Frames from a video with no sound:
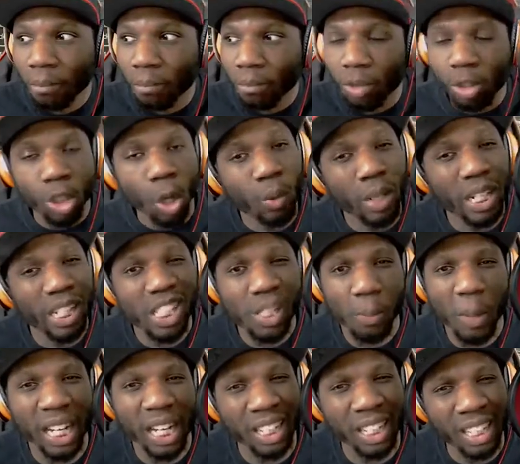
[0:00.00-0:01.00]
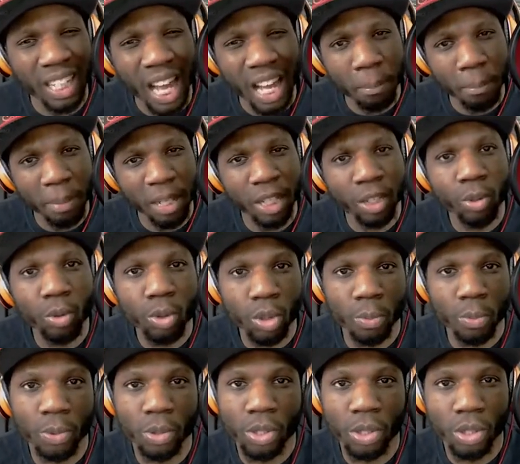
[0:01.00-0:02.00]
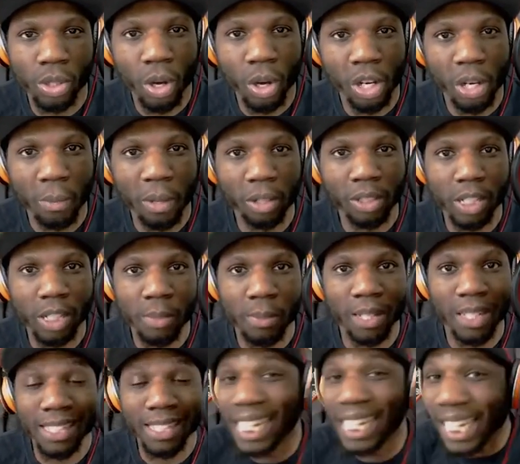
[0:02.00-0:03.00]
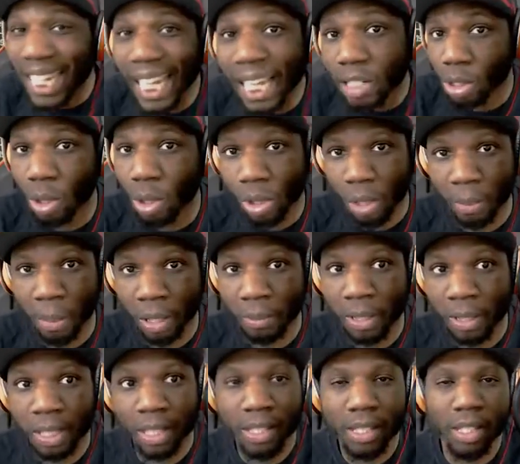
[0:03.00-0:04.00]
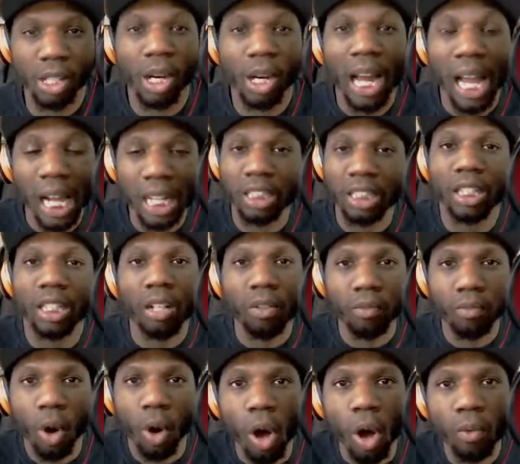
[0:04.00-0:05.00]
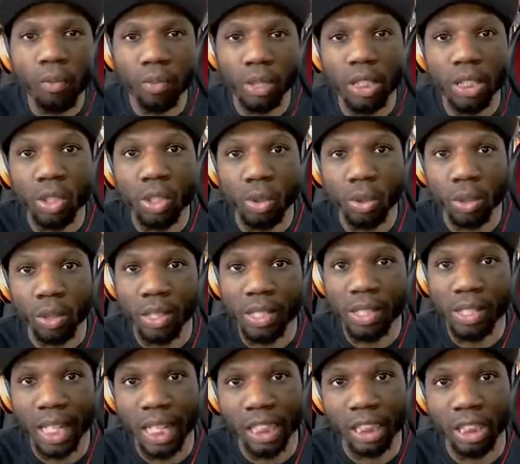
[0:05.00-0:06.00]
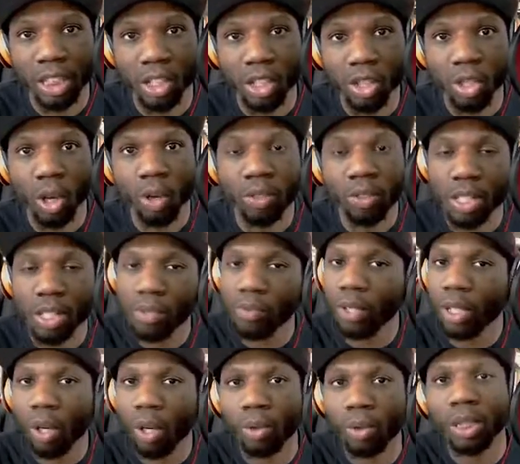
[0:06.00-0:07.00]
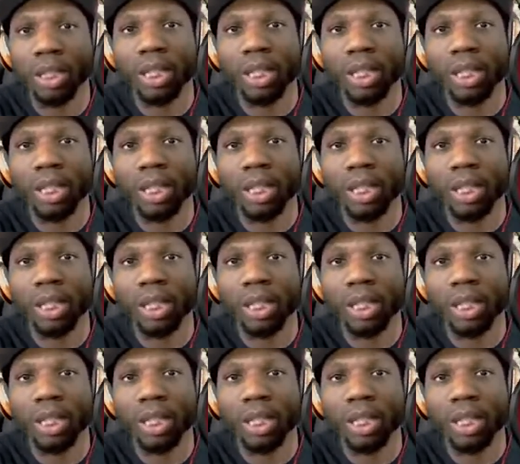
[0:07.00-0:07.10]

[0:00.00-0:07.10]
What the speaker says: don't expect a lot of big YouTubers to talk about this because they can't talk about it because they're actually involved with this organization. So if this video only